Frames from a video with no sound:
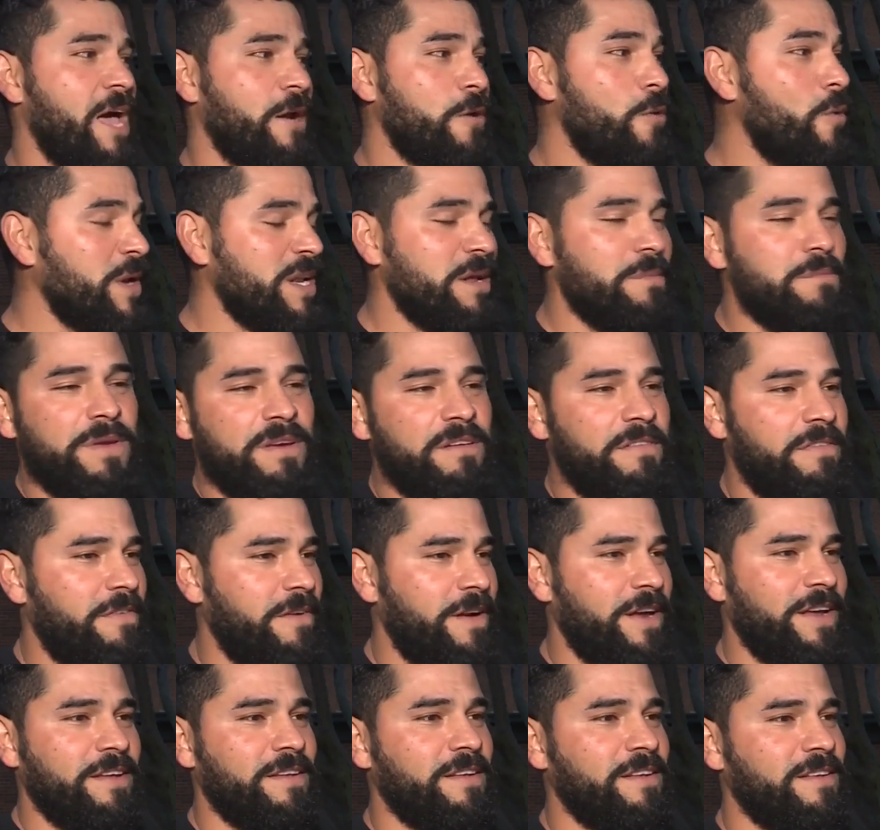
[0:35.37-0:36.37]
I don't want to be
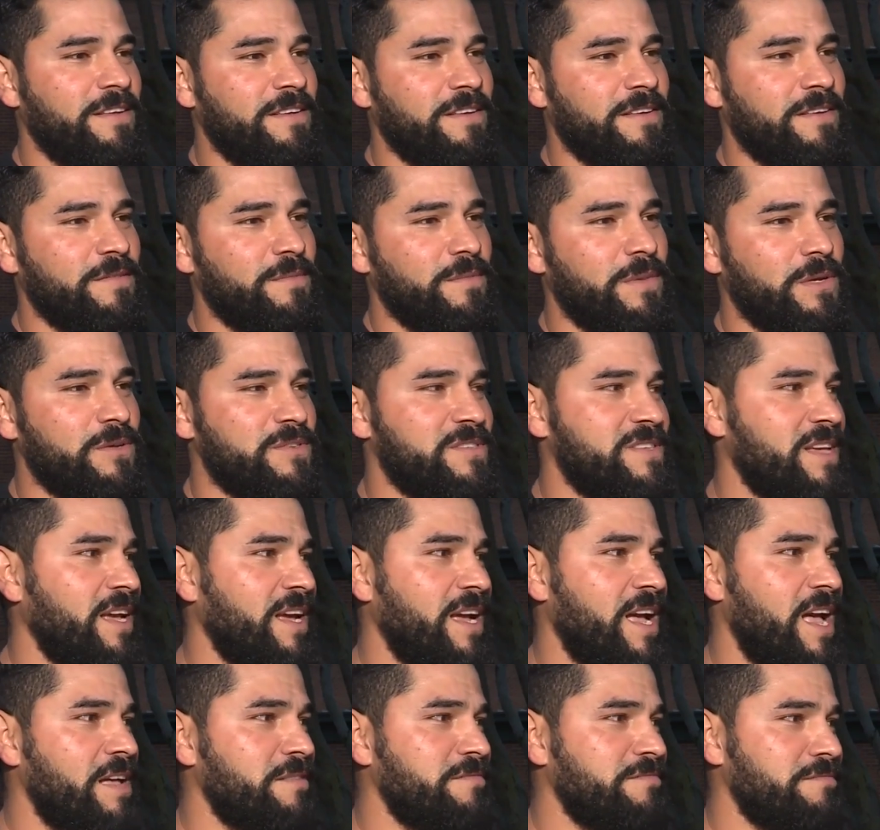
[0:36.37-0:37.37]
afraid because
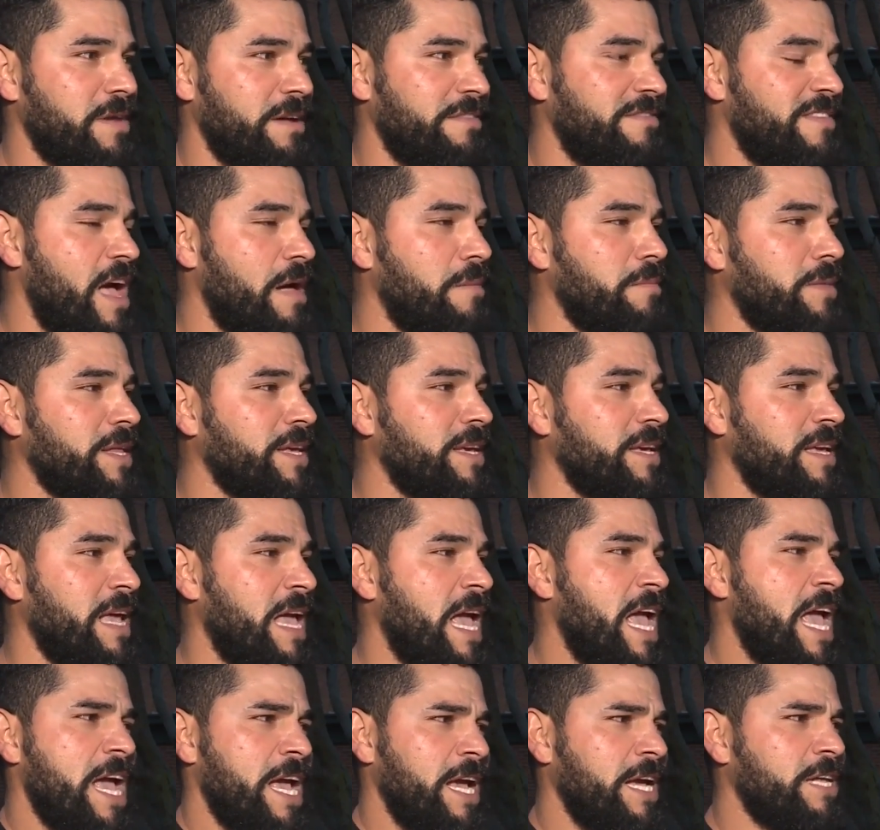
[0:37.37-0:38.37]
I got my family.
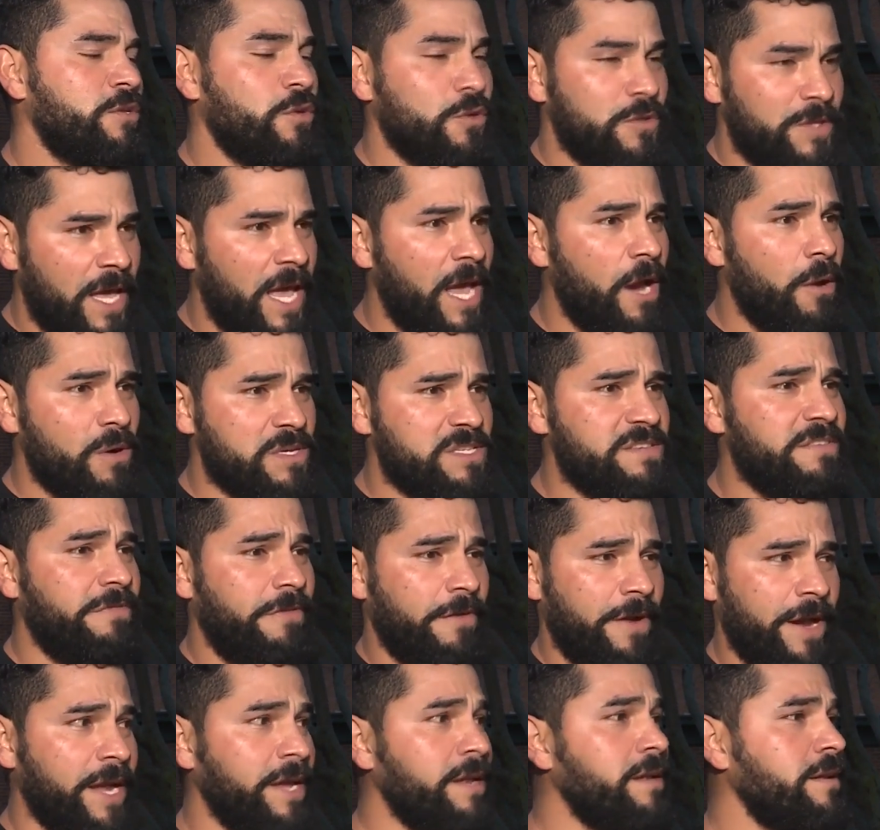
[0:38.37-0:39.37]
Today I was
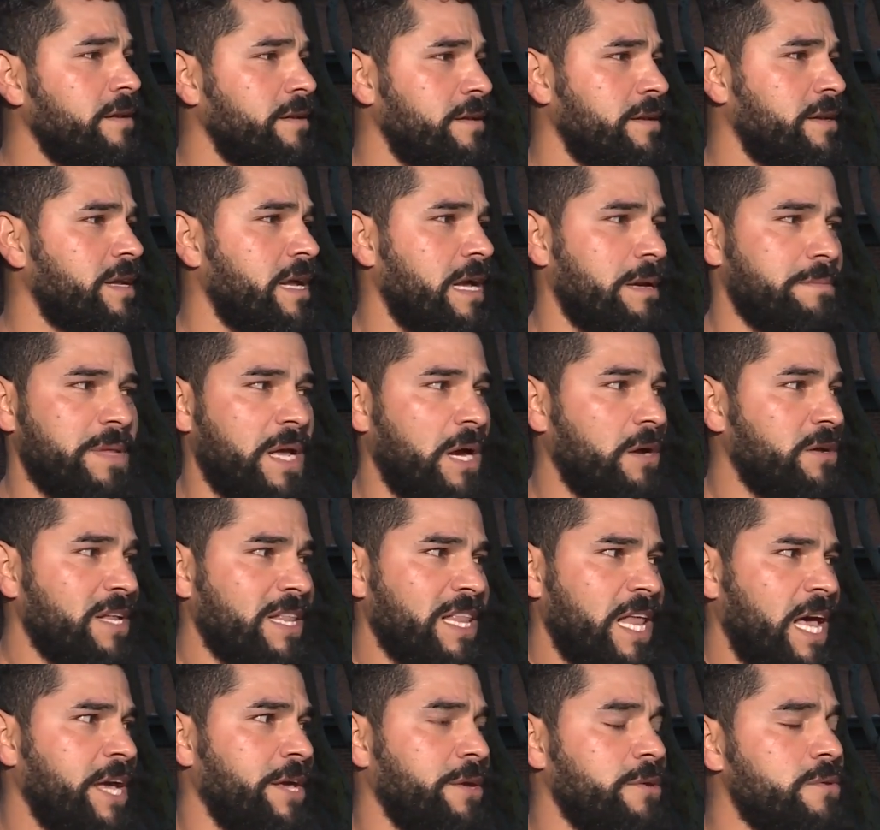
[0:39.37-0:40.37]
afraid. I'm not going
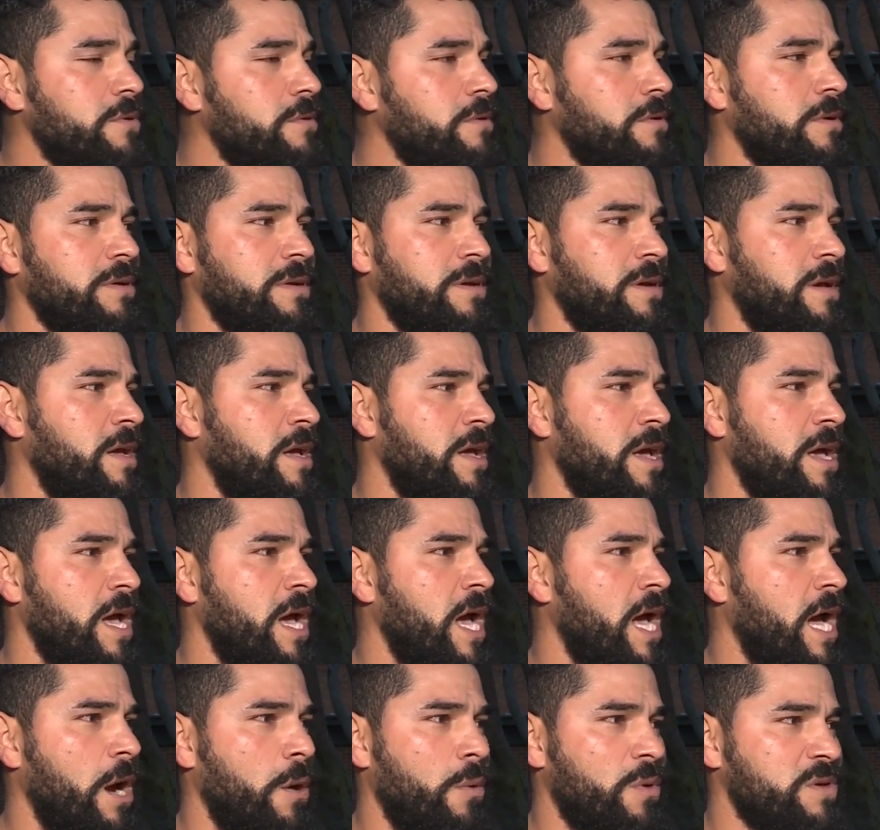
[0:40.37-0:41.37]
to lie you.
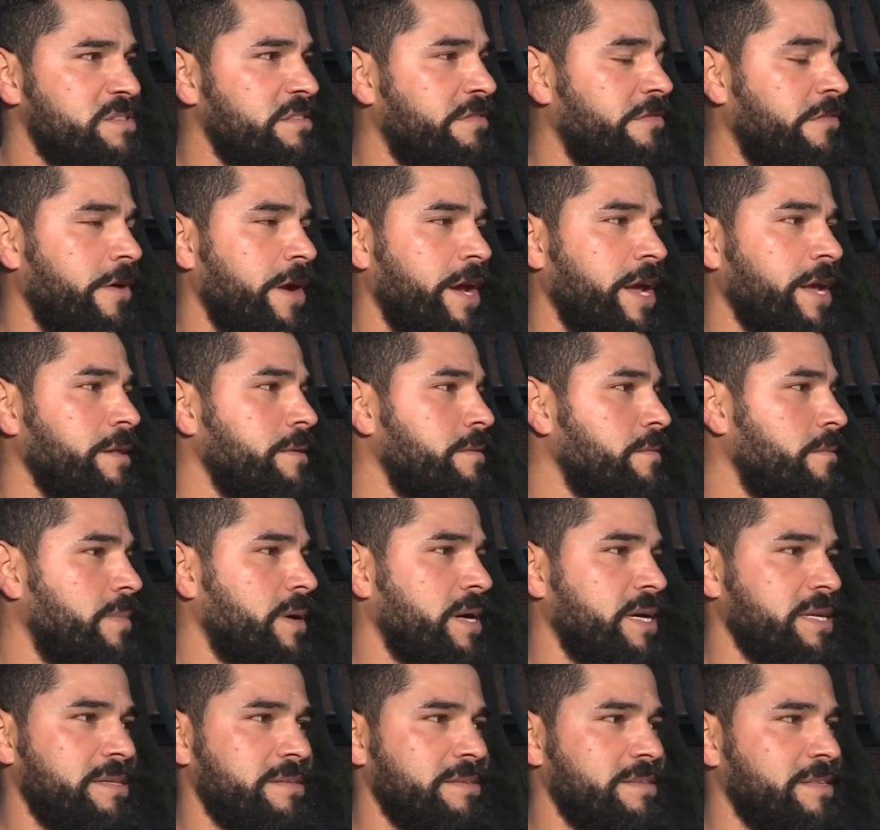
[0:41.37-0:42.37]
I was afraid,
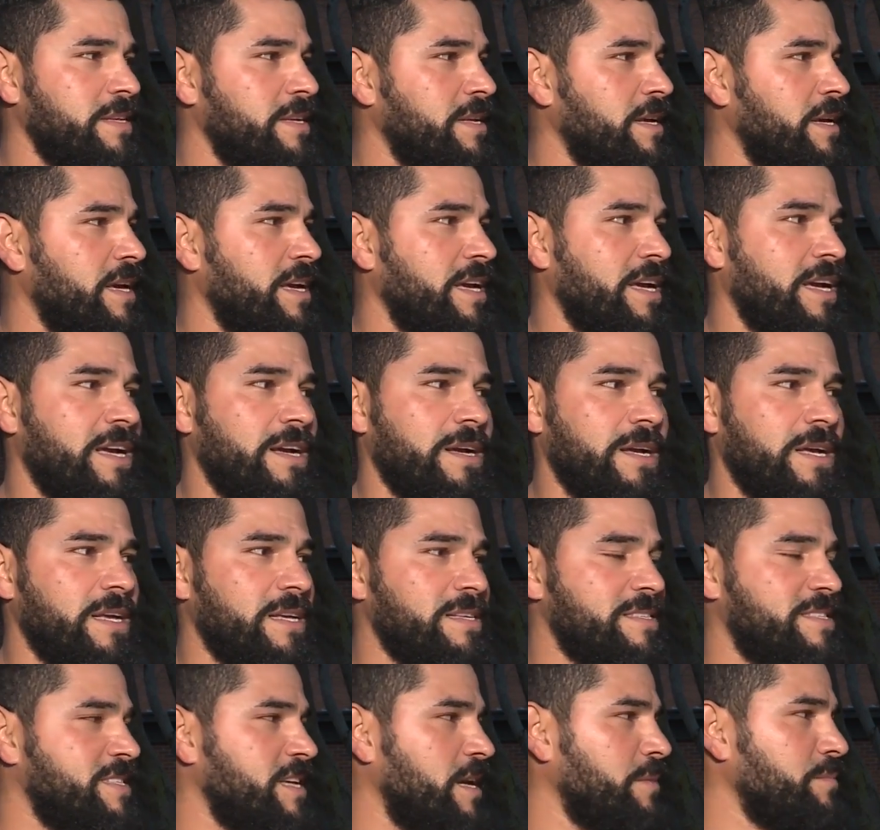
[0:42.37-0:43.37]
but
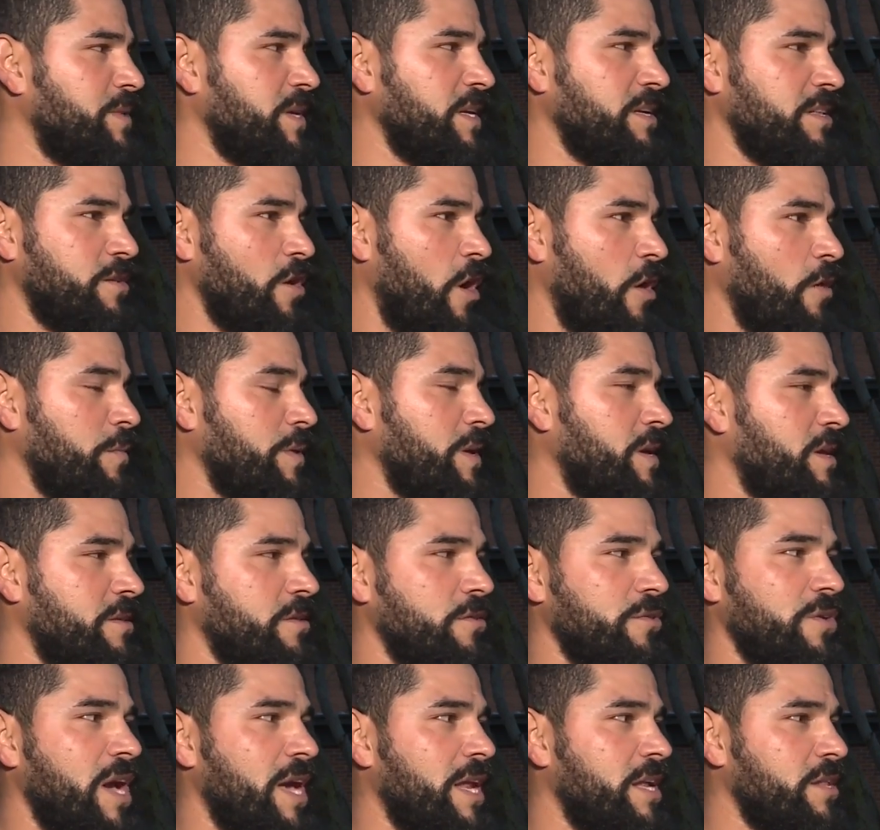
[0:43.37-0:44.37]
something told me
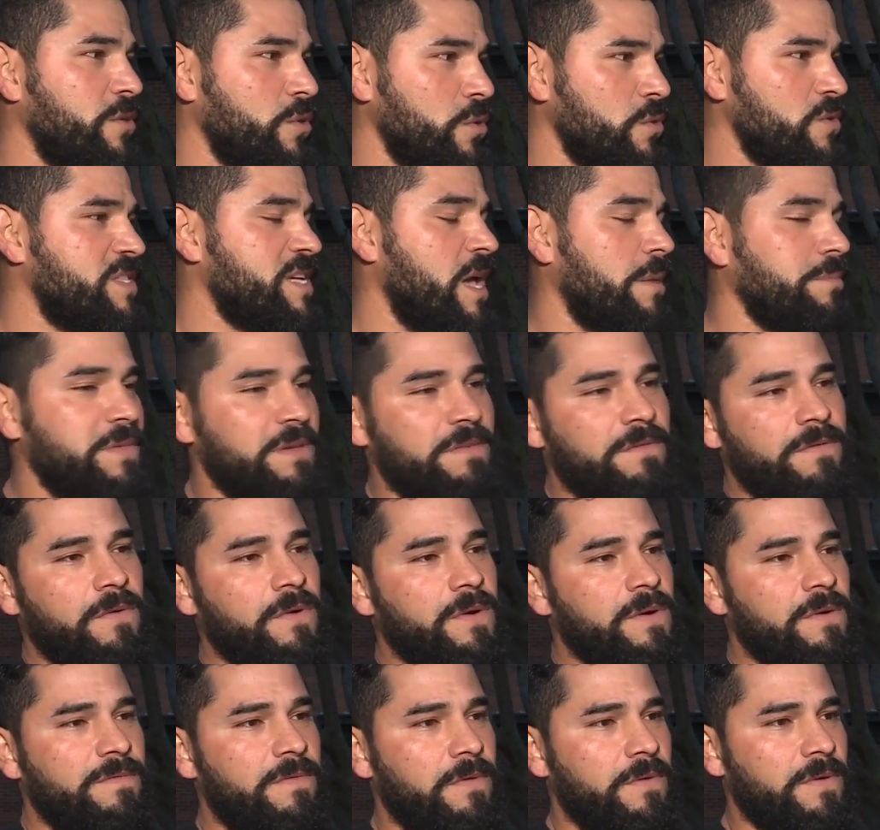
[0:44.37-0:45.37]
you got to do something
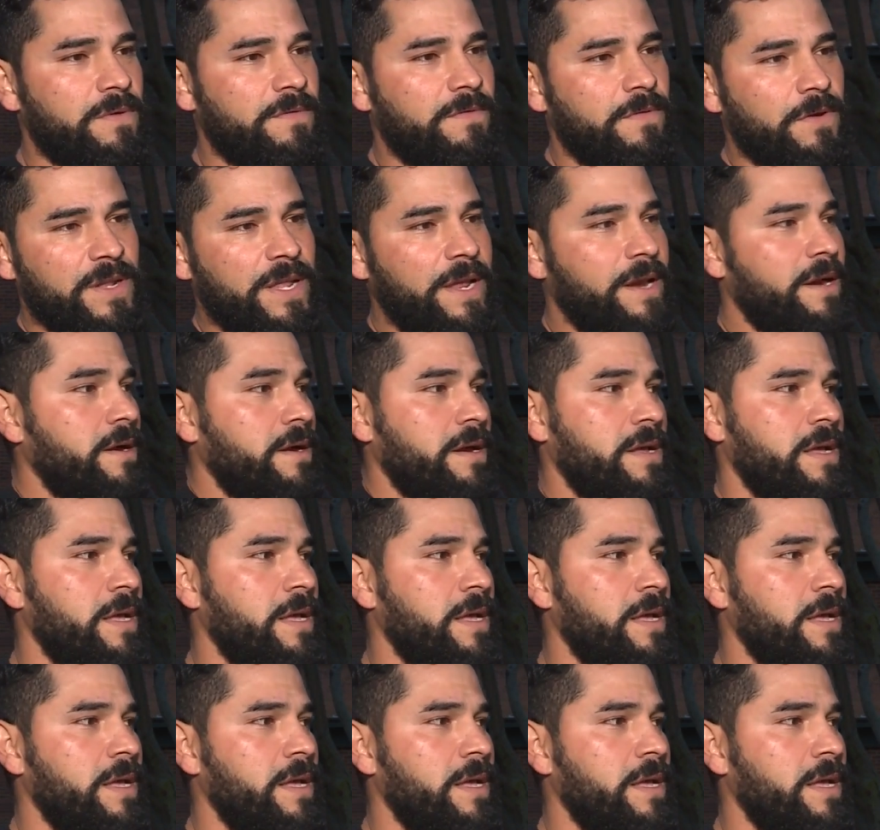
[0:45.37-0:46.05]
for, for, for there.